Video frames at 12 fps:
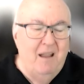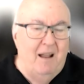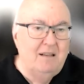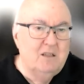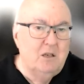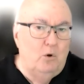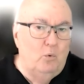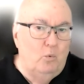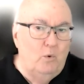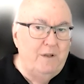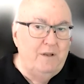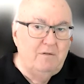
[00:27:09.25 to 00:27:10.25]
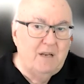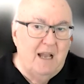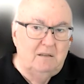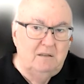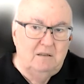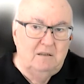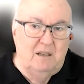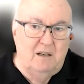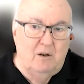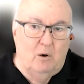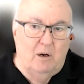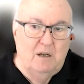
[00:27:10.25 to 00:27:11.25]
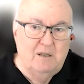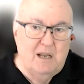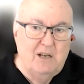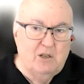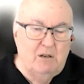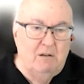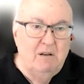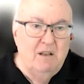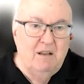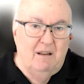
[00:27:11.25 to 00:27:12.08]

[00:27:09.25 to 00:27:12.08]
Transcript: And so when you take a look at an organization,